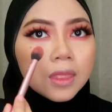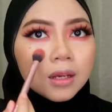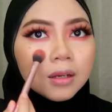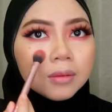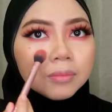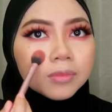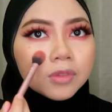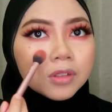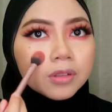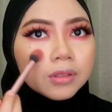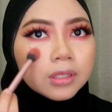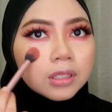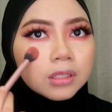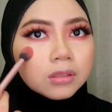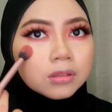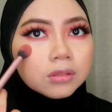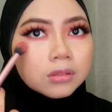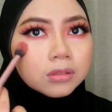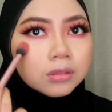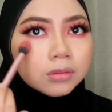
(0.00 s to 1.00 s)
I'm
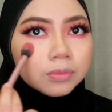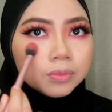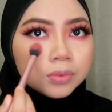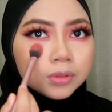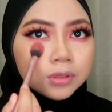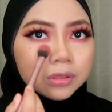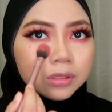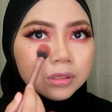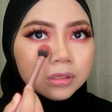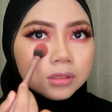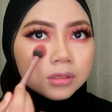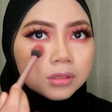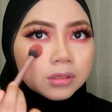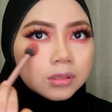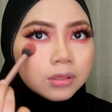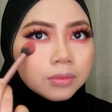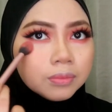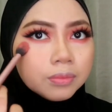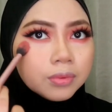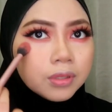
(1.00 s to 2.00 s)
going to put
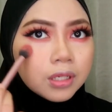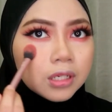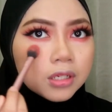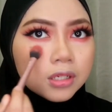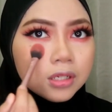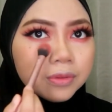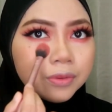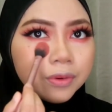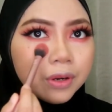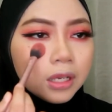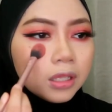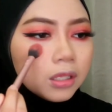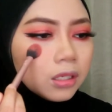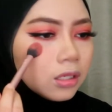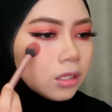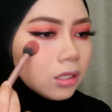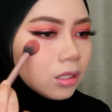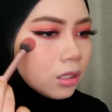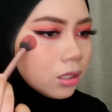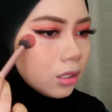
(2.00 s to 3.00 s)
the blush right
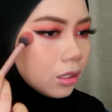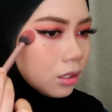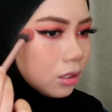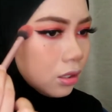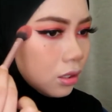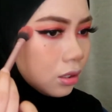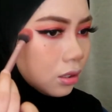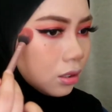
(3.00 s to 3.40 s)
here.